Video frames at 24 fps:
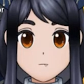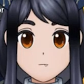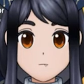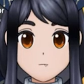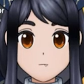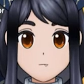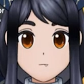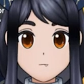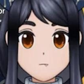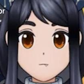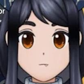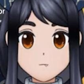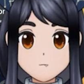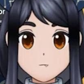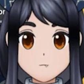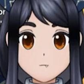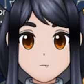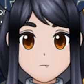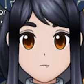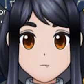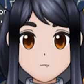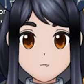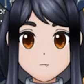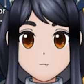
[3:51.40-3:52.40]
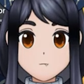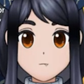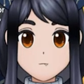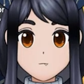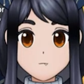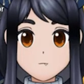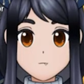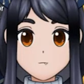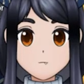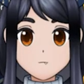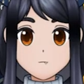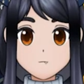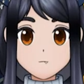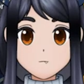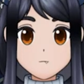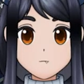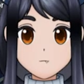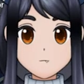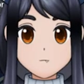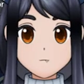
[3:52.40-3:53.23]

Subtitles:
(silence)